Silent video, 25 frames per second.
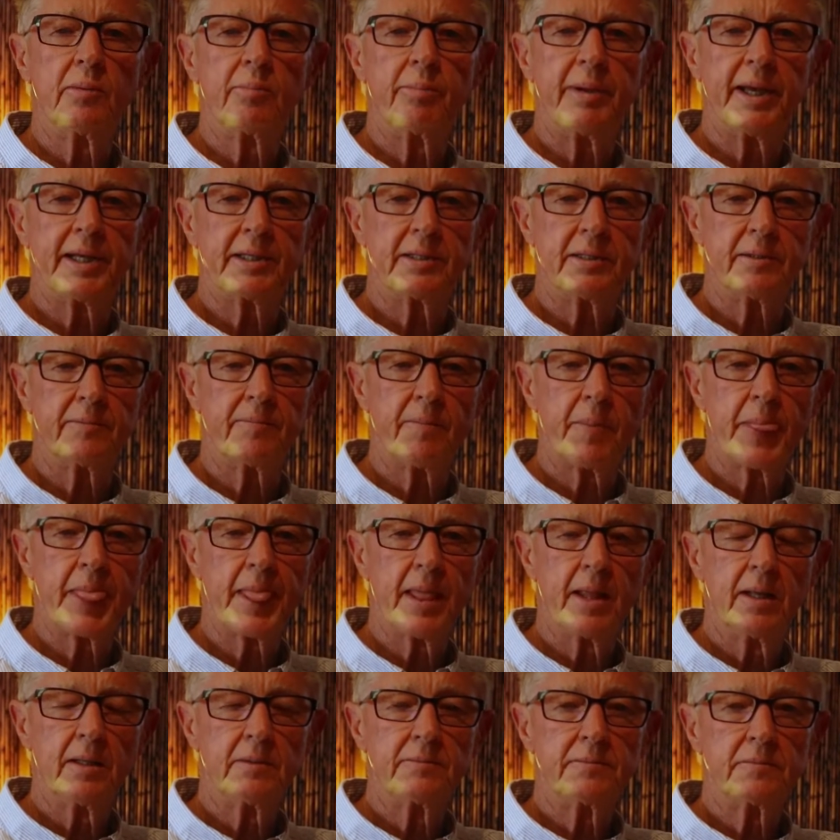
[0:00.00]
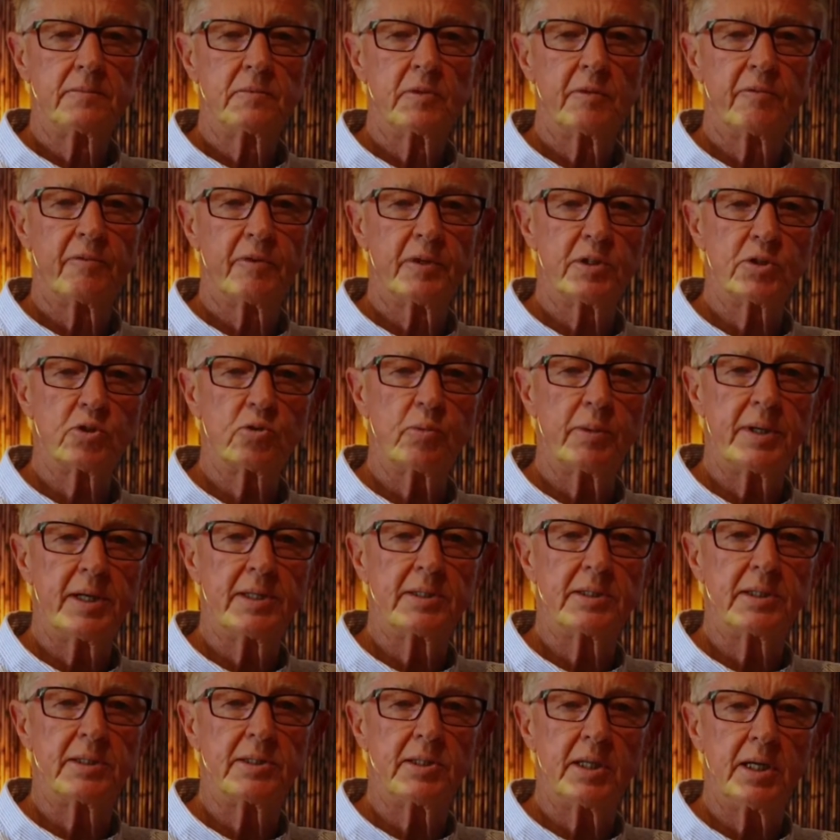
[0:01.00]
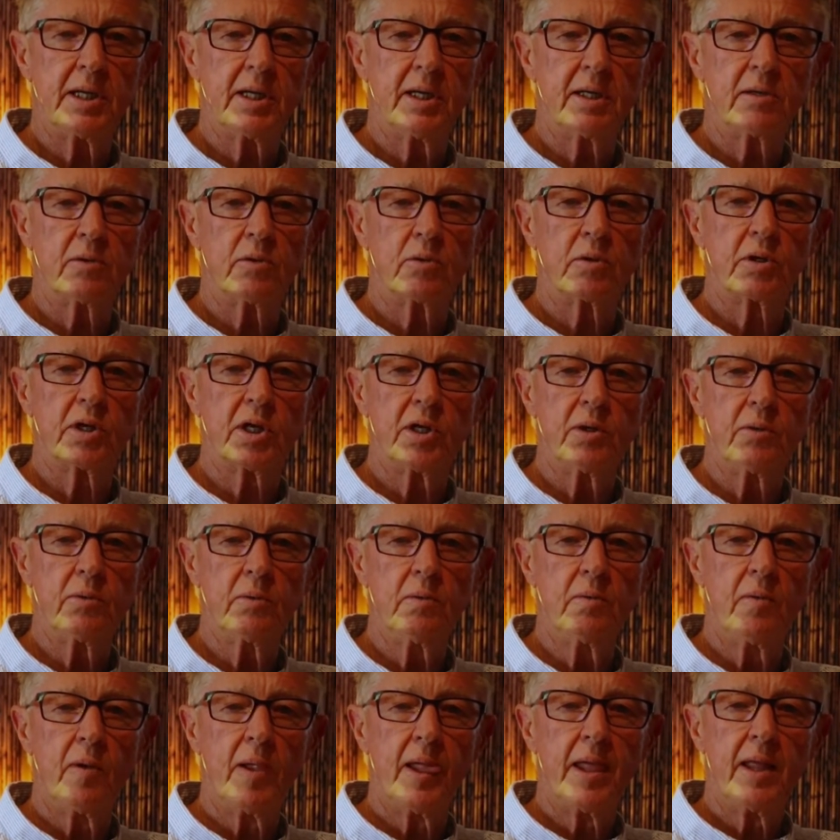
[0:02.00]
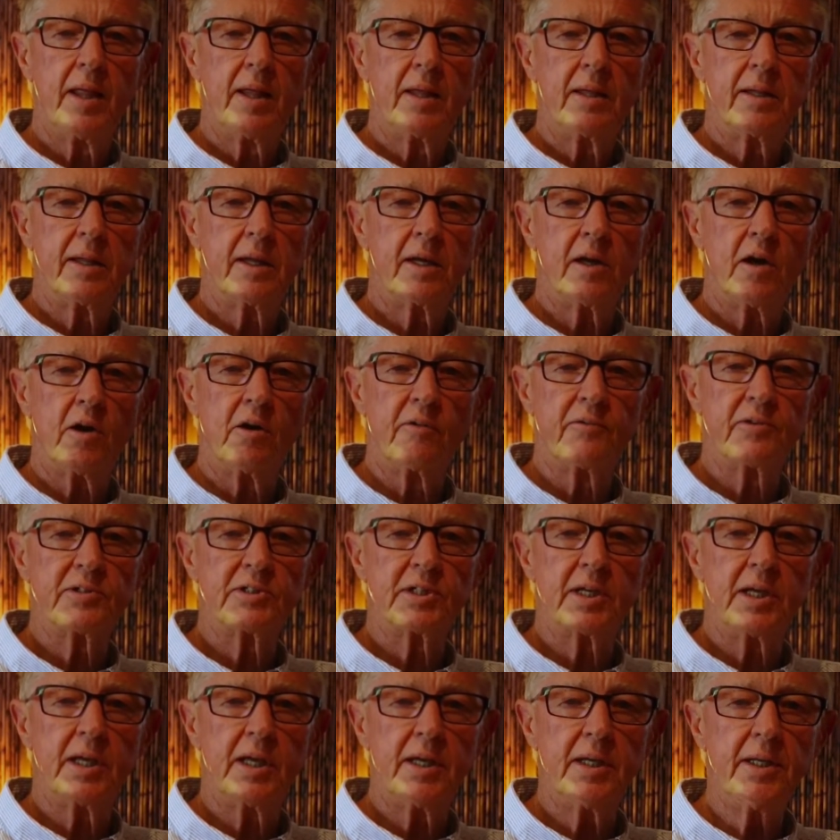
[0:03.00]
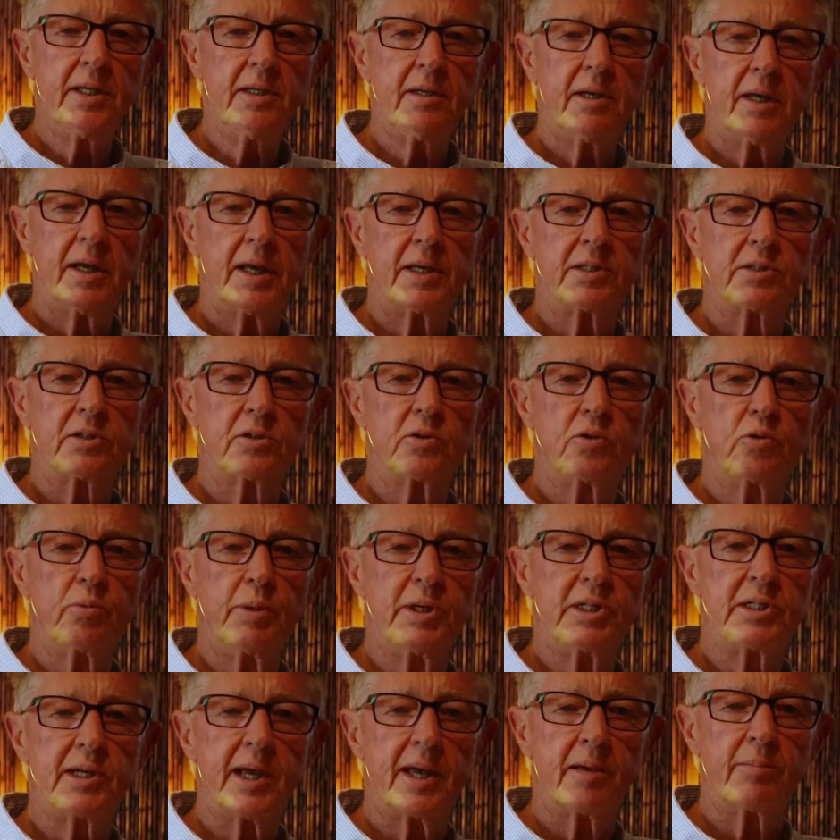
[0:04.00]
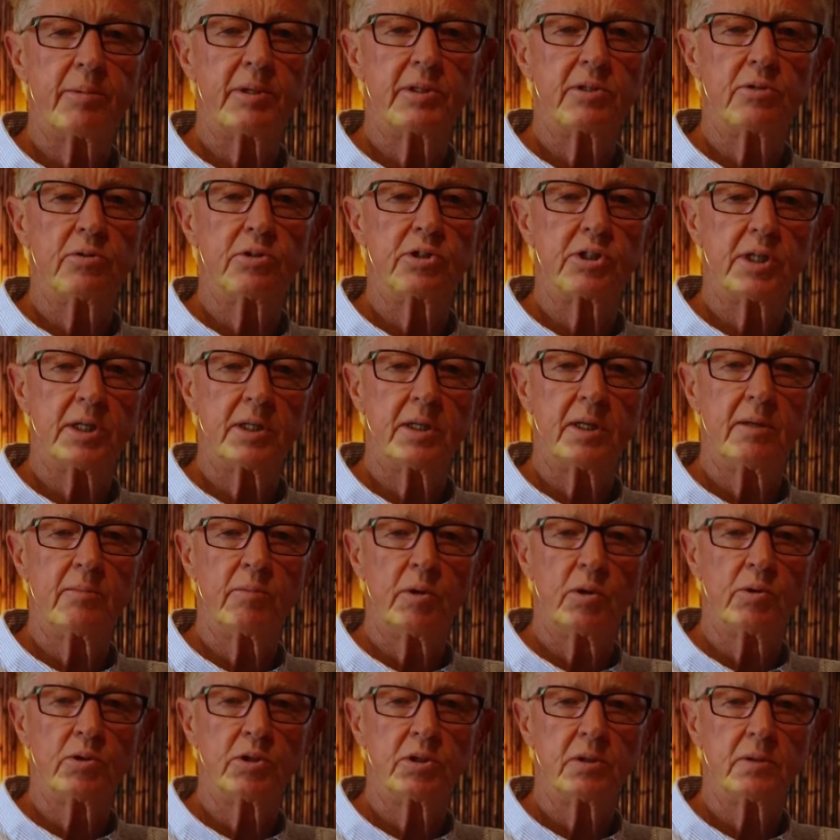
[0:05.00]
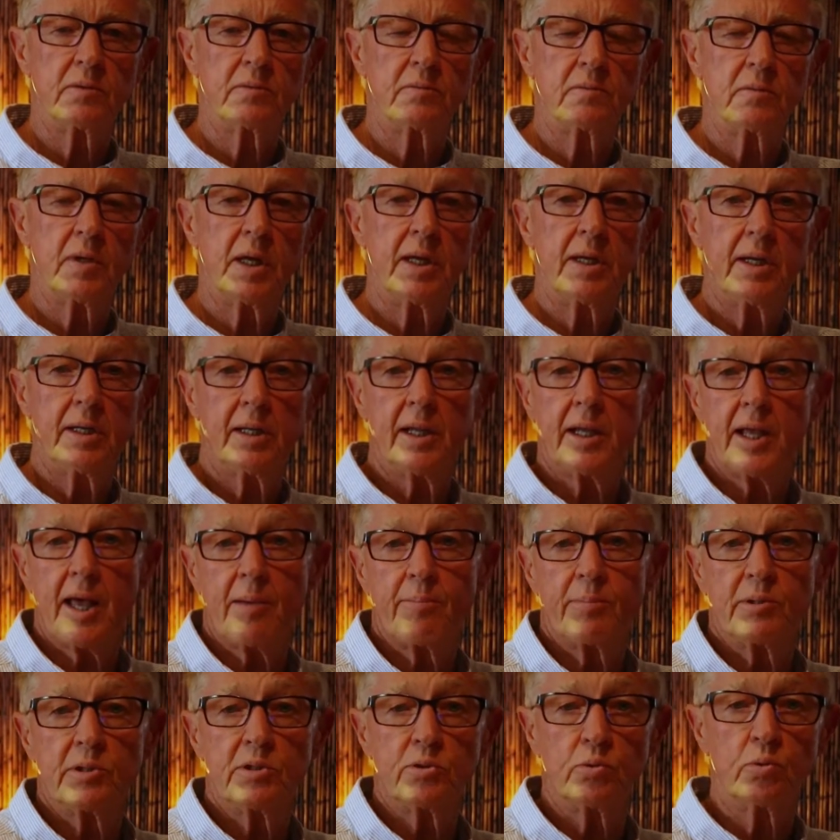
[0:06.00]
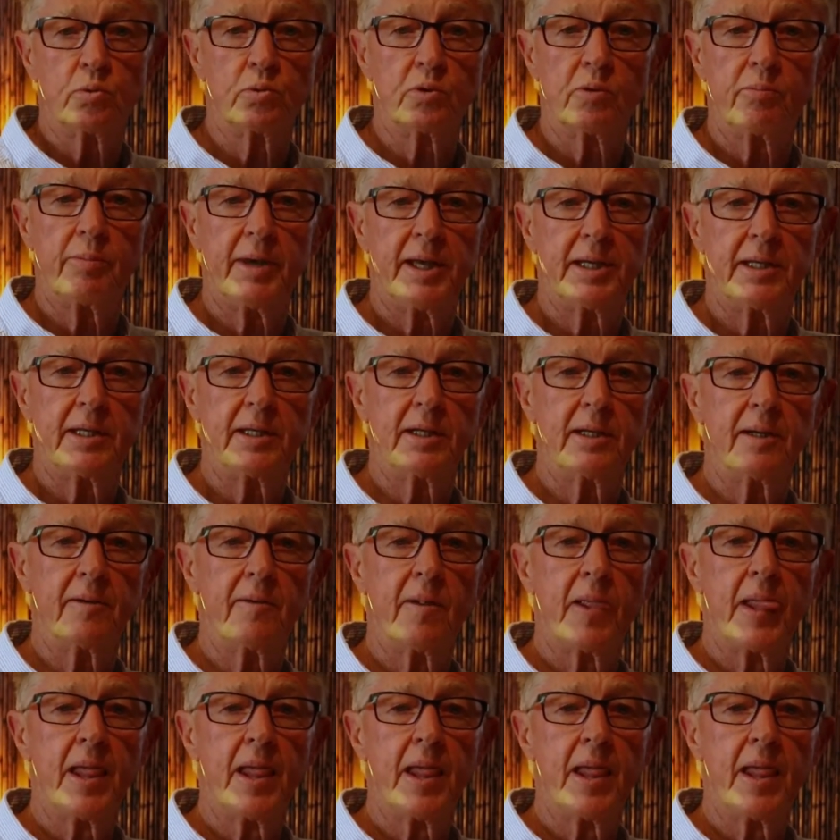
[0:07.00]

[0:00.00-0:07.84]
pattern. The first one is a trigger or cue that offers a hint as to which habit to set in motion, and it happens automatically.